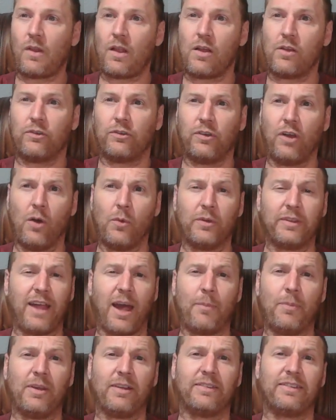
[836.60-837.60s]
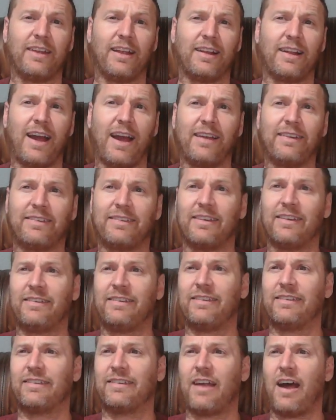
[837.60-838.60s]
so with that being said, guys,
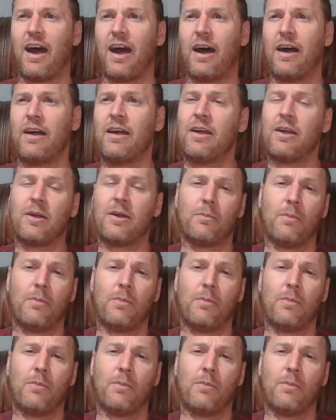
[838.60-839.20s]
this is uh,